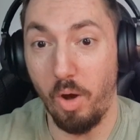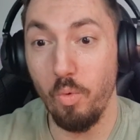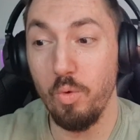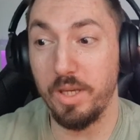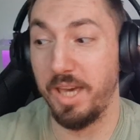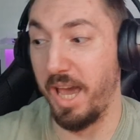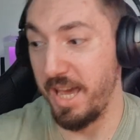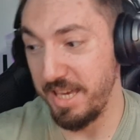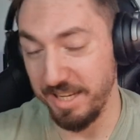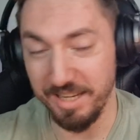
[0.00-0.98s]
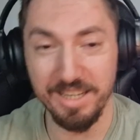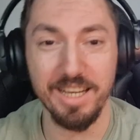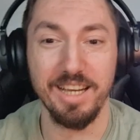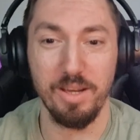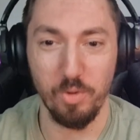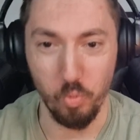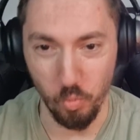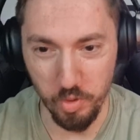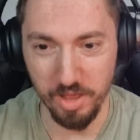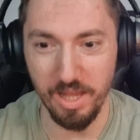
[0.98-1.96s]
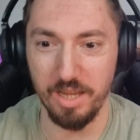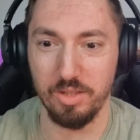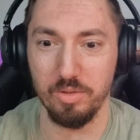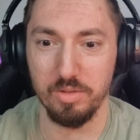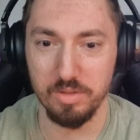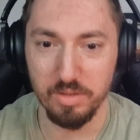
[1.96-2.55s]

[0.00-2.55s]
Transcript: Okay, we like those.